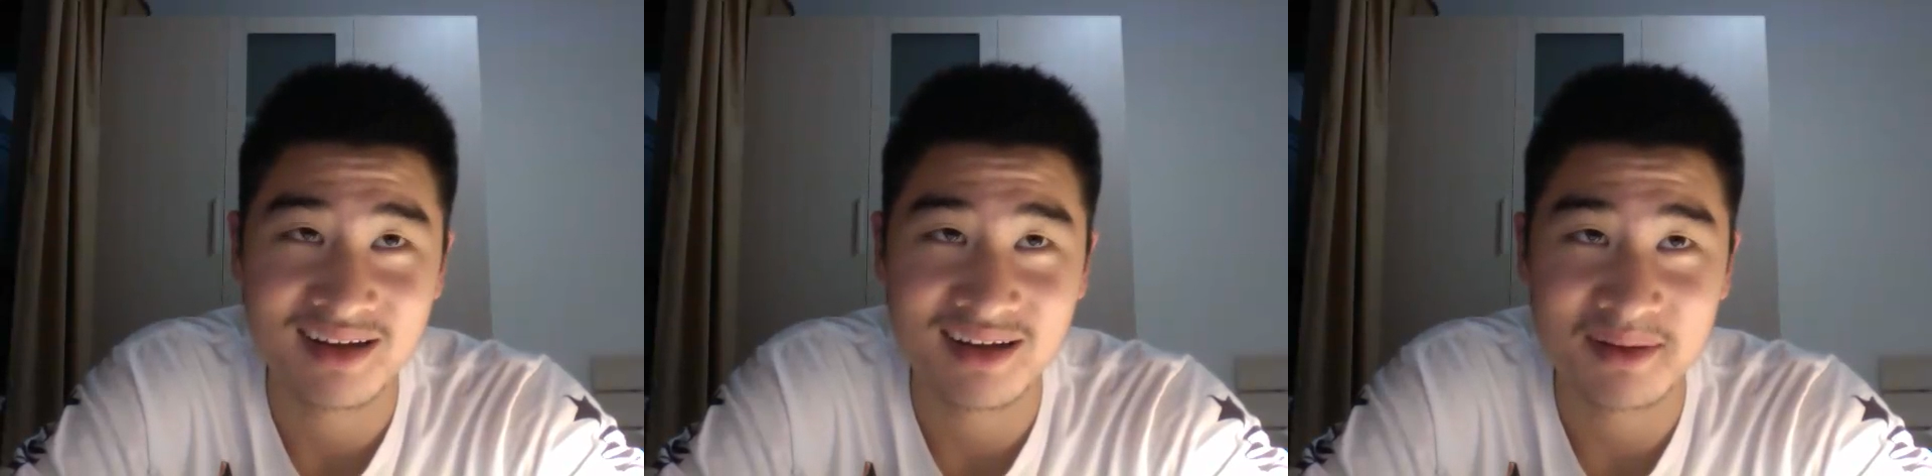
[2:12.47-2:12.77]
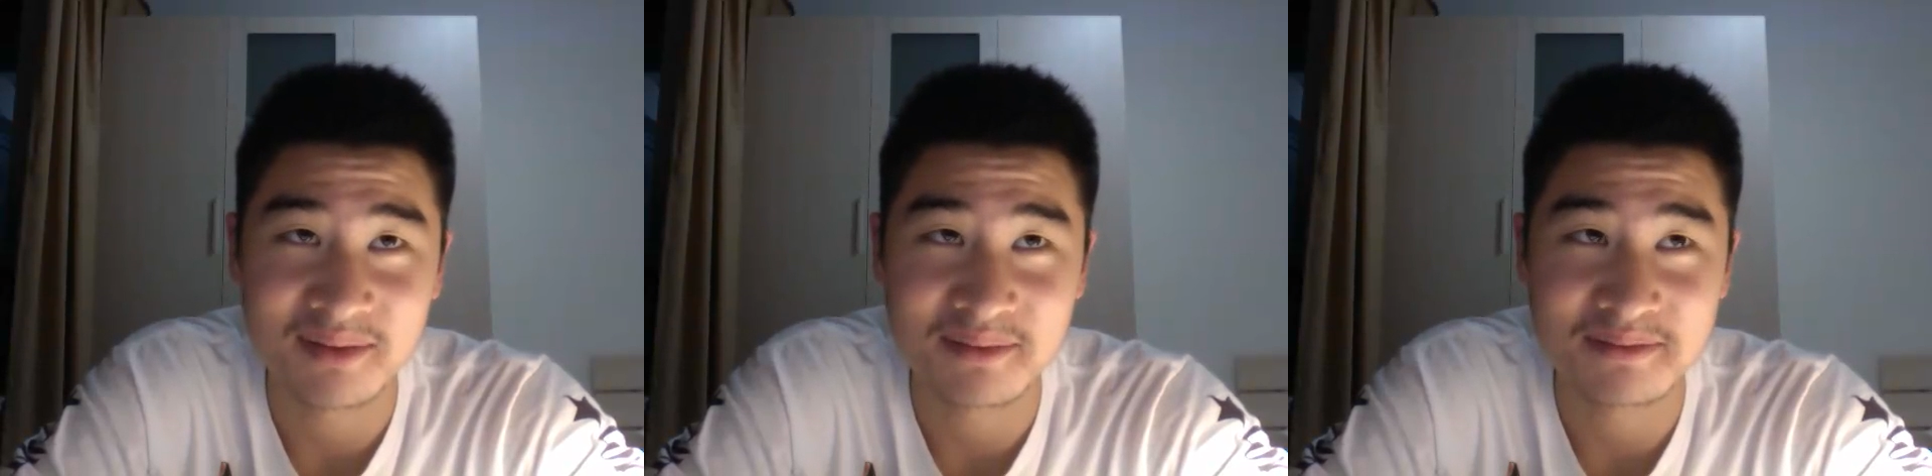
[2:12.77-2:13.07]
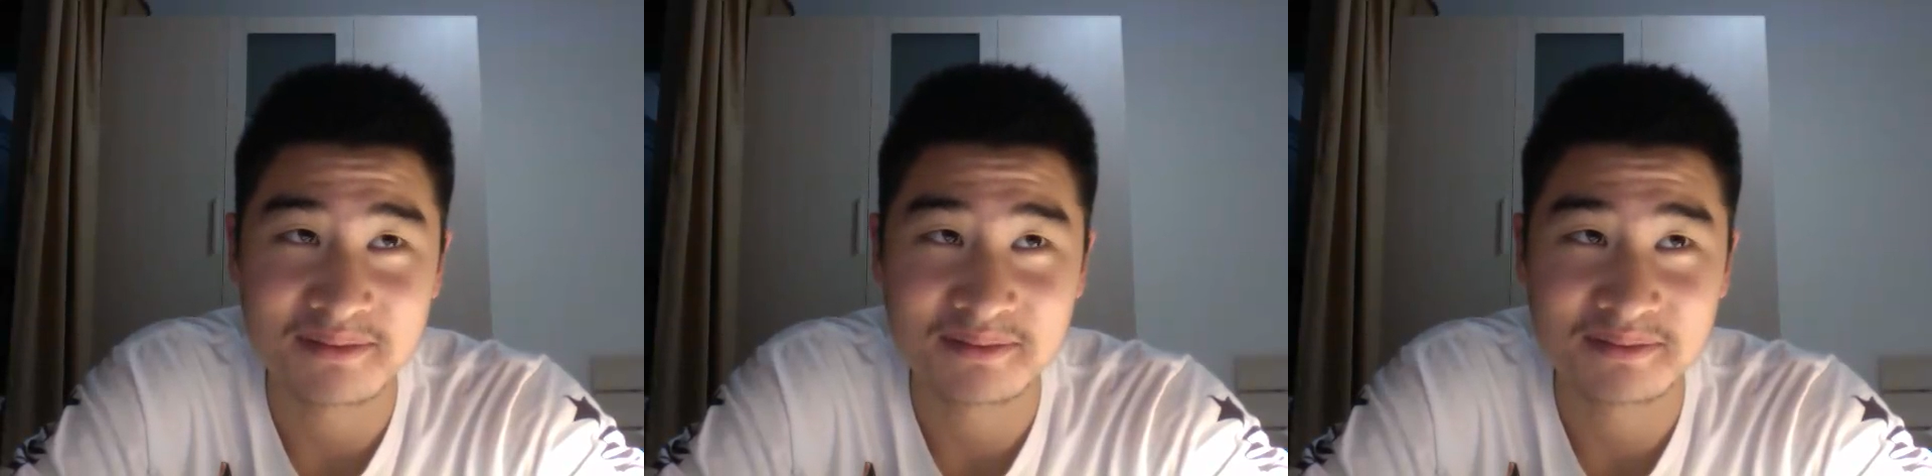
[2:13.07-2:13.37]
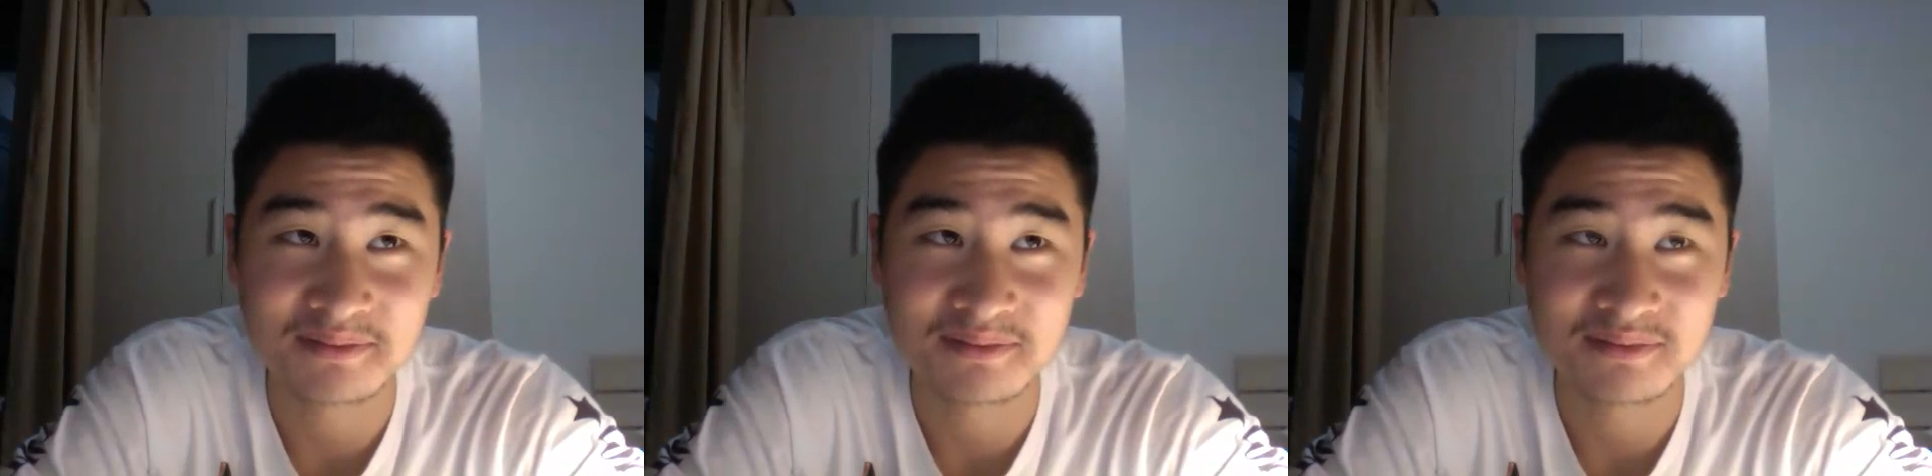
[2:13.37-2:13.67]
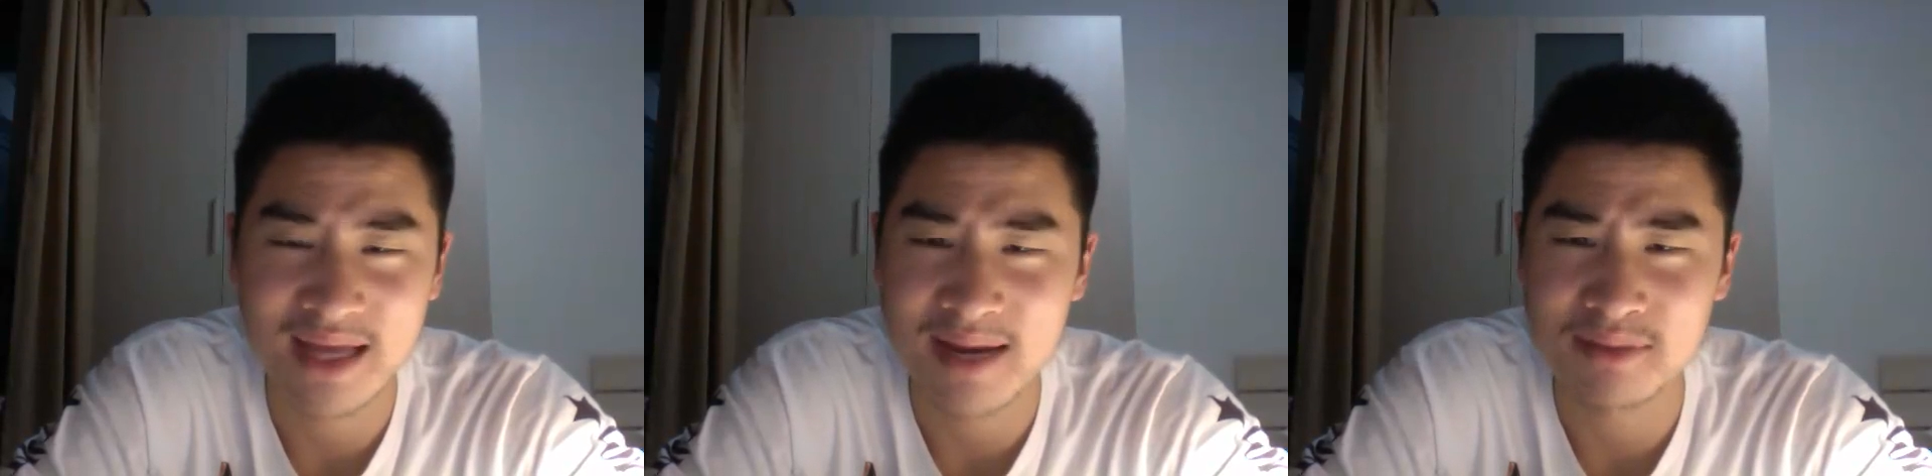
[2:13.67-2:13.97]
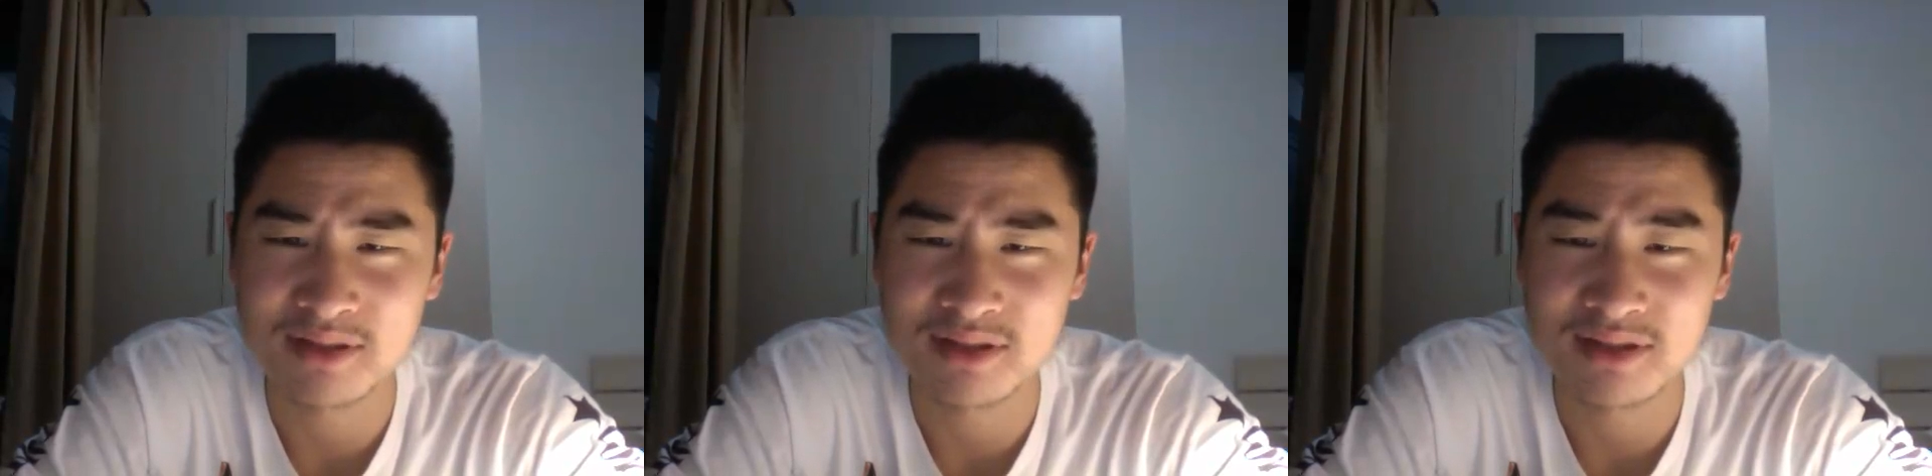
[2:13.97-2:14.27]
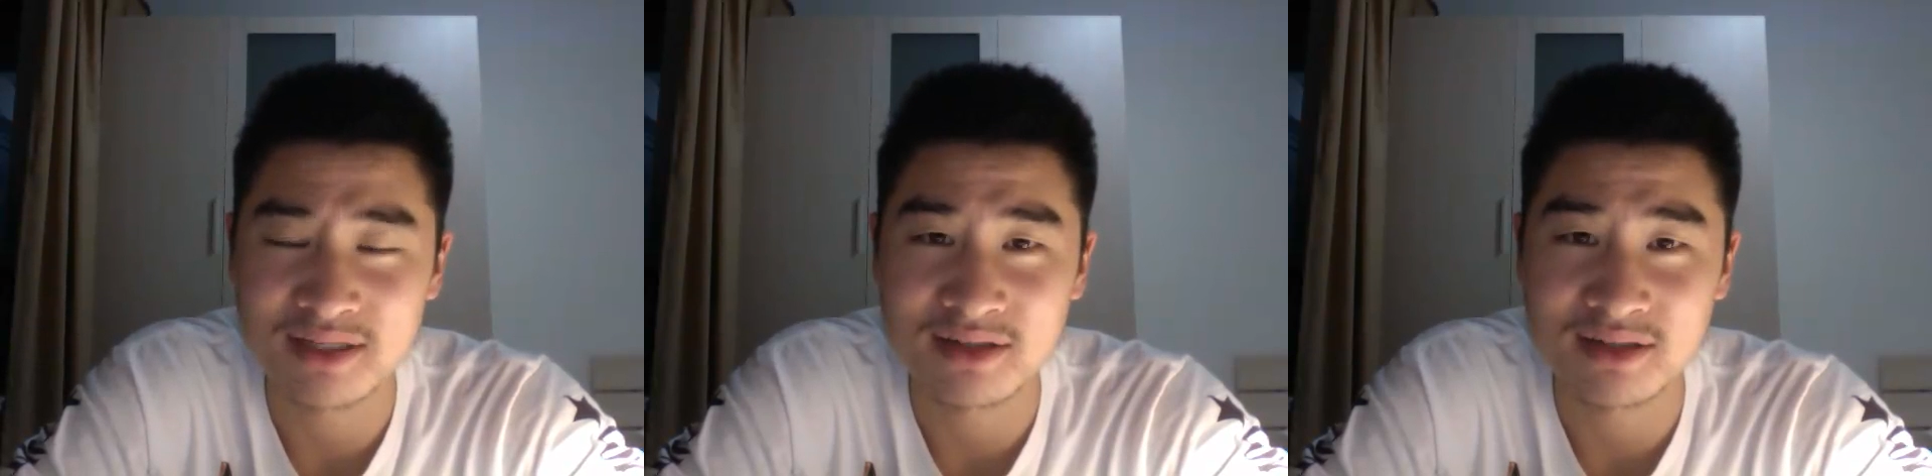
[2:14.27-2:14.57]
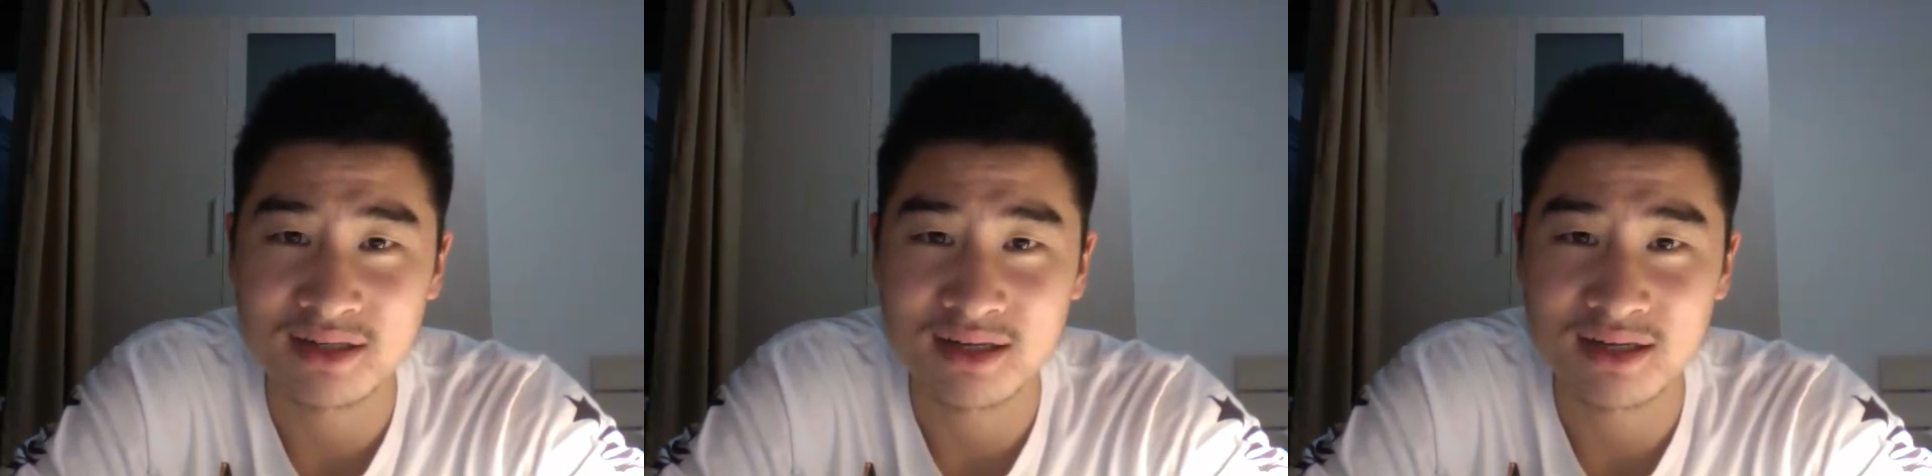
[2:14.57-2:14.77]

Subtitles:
hamburger dinner.